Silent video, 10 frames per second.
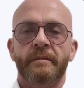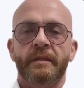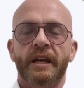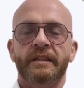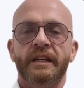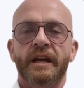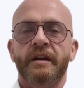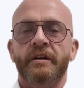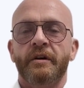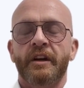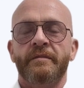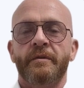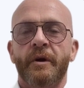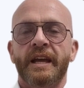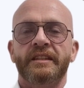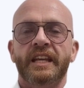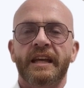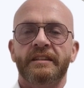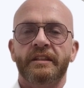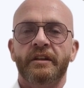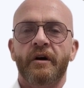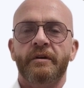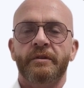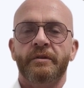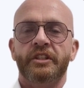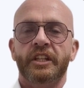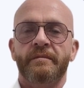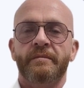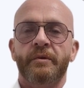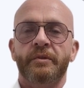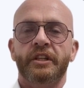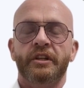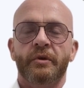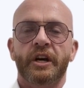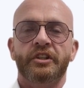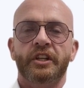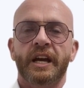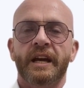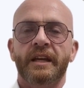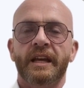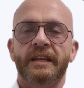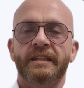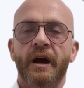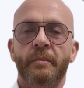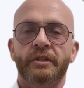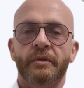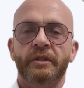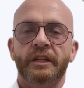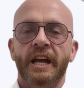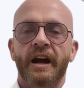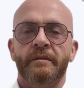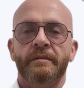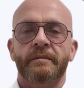Like saying, look, if it rains cats and dogs or Steve falls in a trench again, here's how we sort it out.